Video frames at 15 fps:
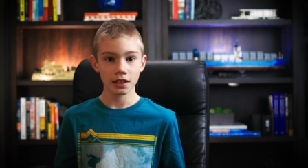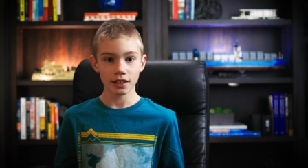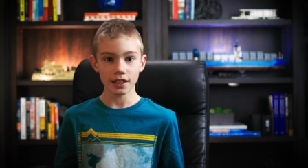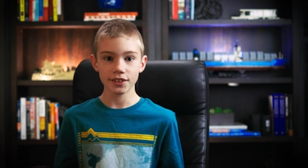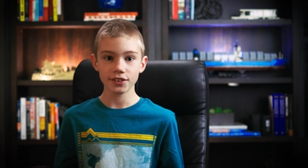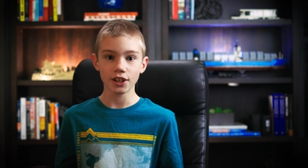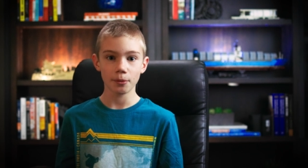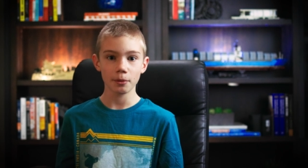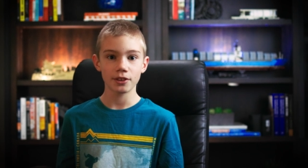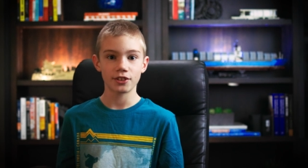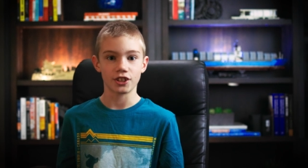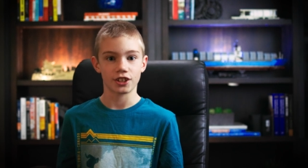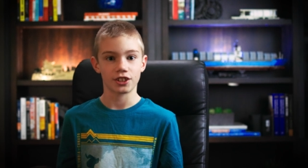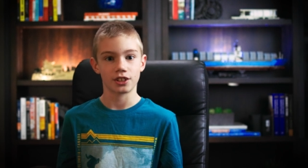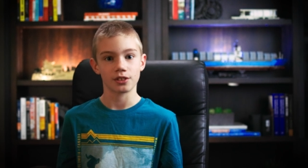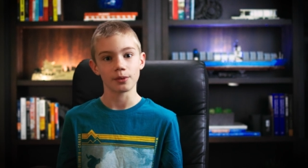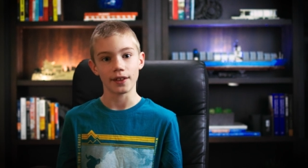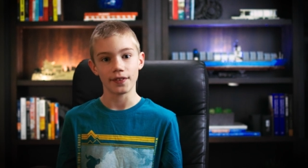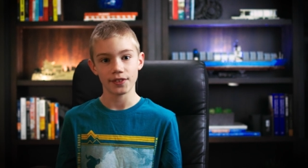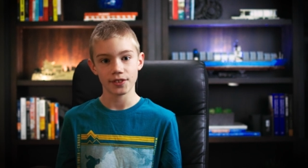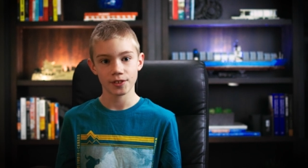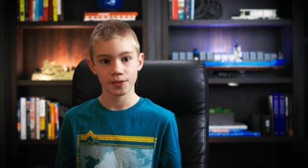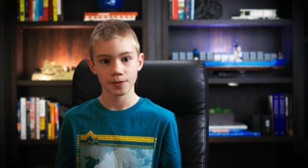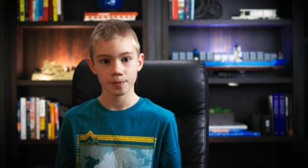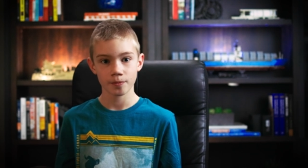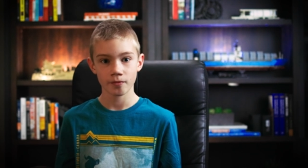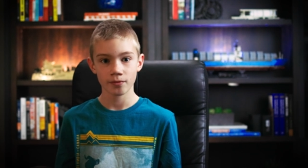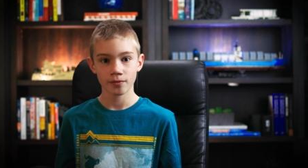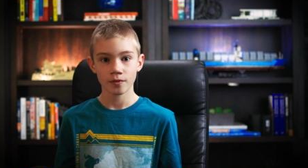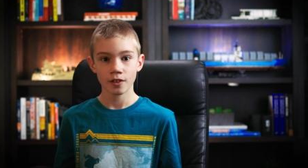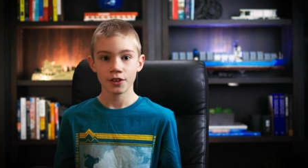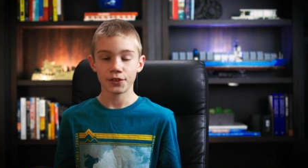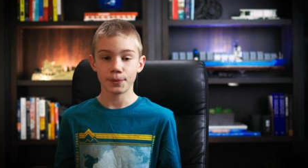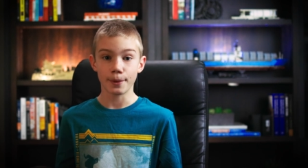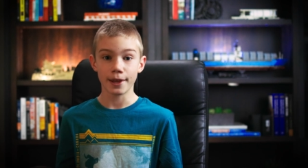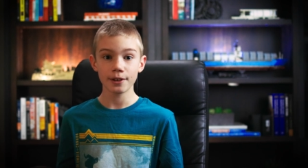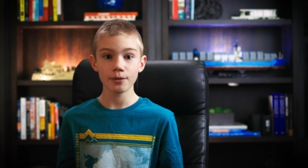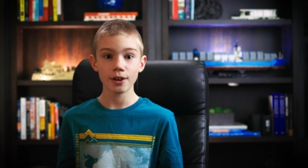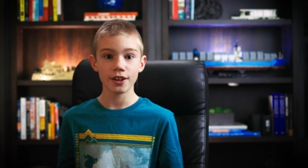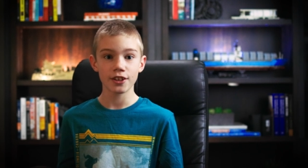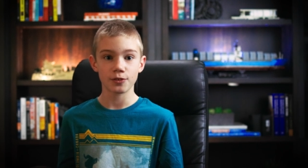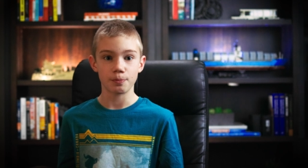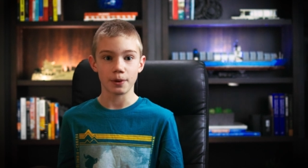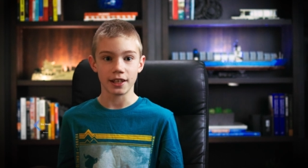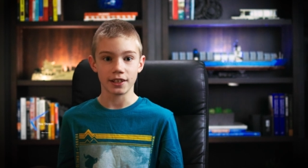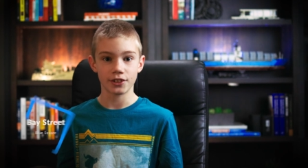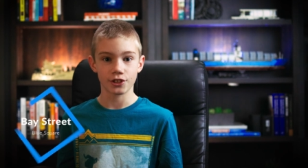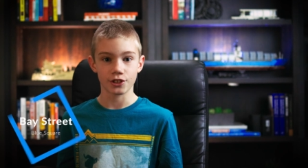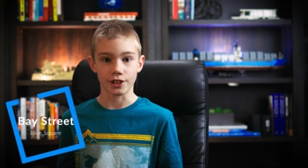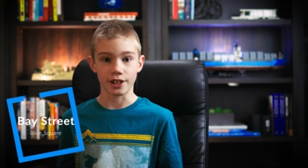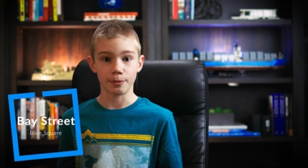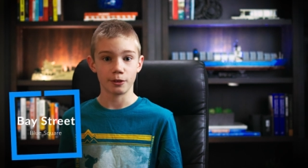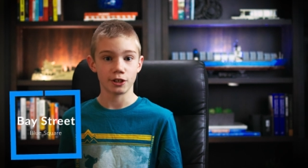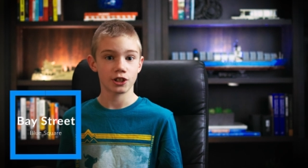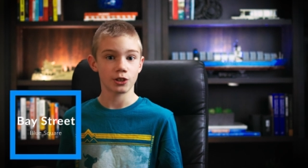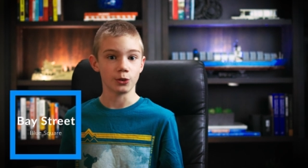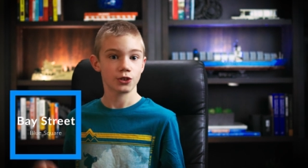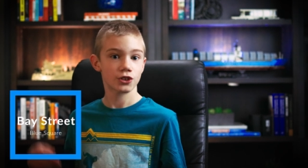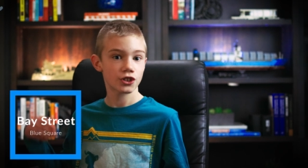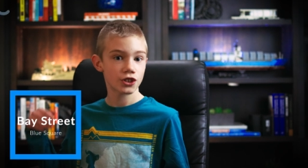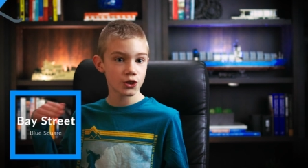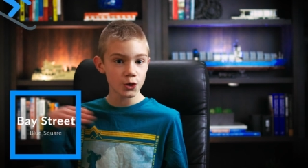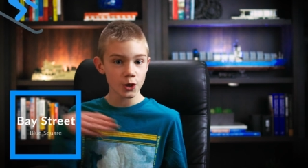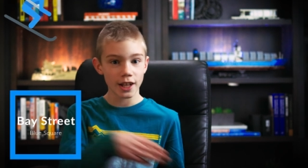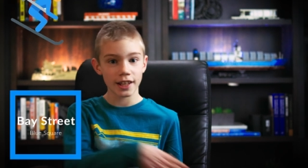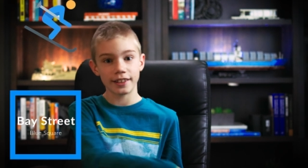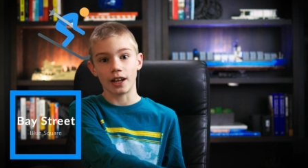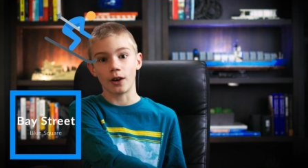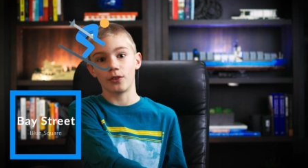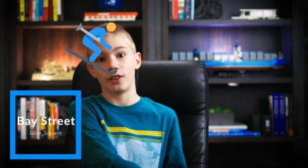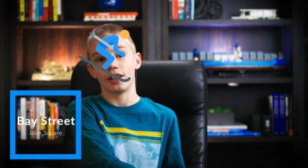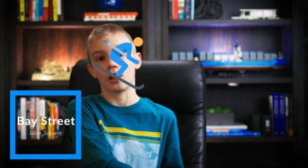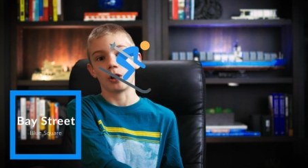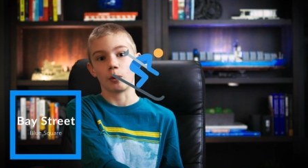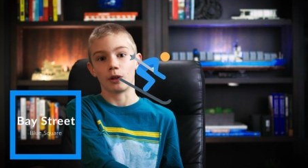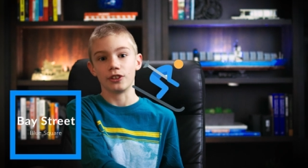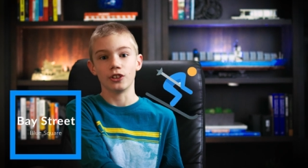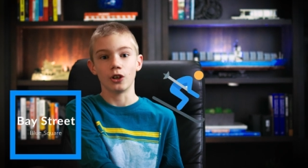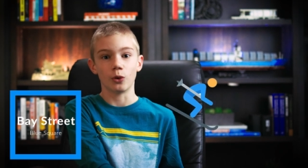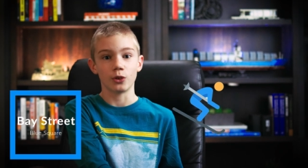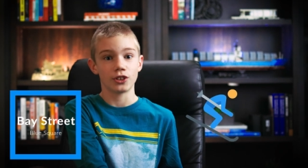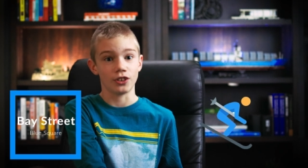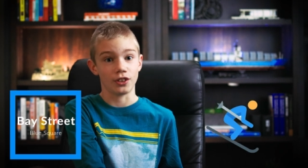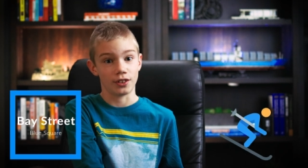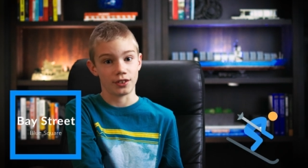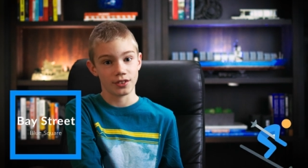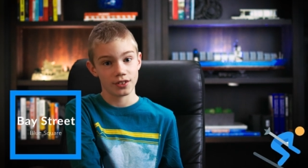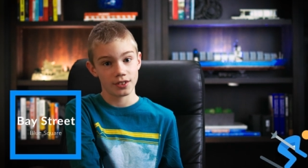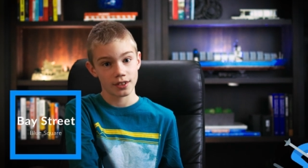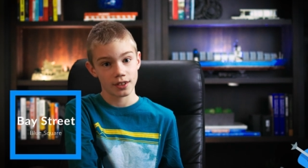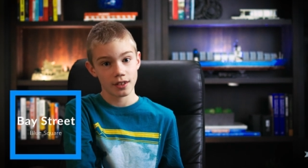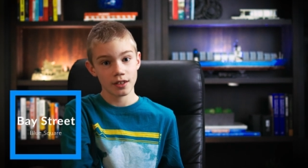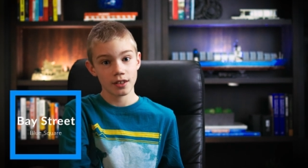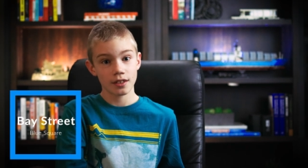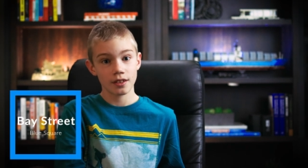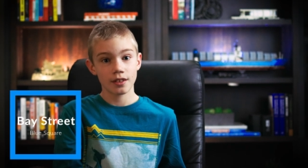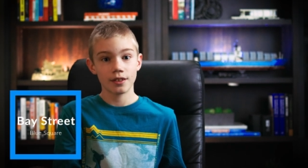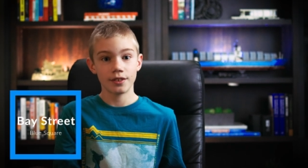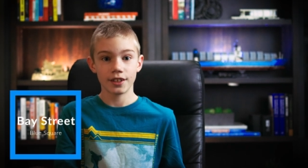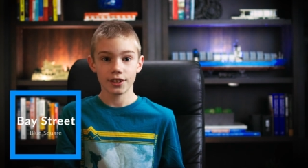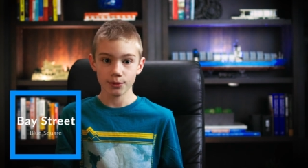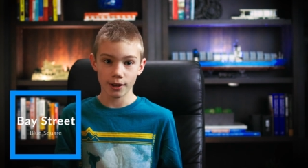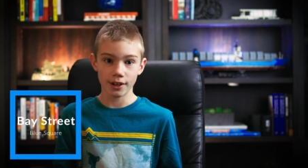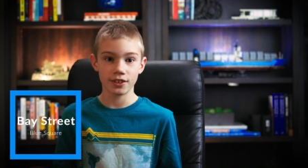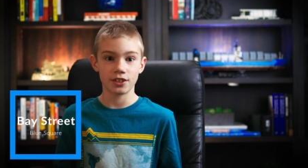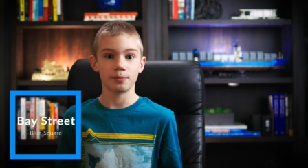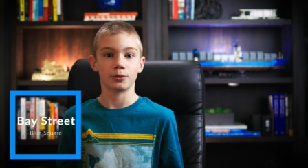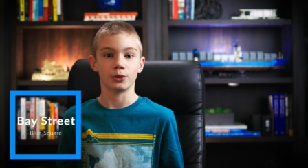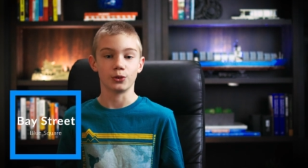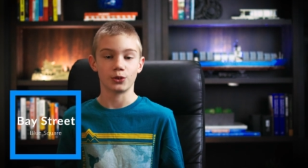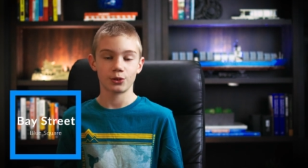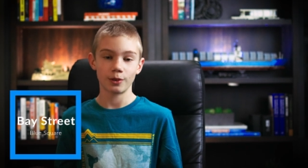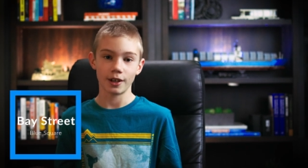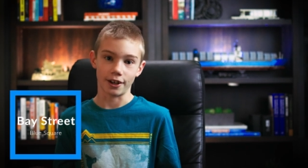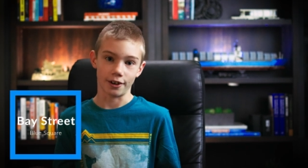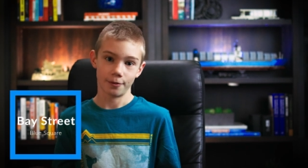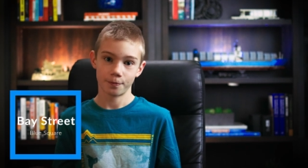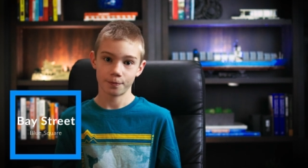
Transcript: Let's start with just the runs. The main run is Bay Street, which goes straight down the hill with no turns. This run is a blue square.